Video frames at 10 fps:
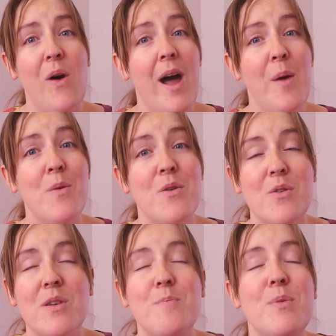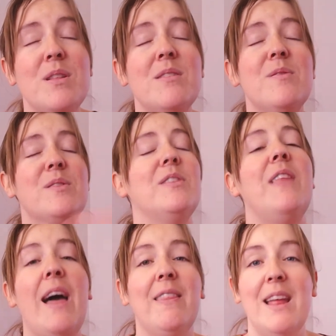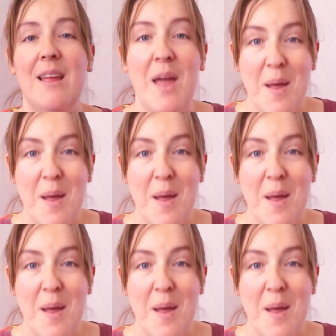I will gladly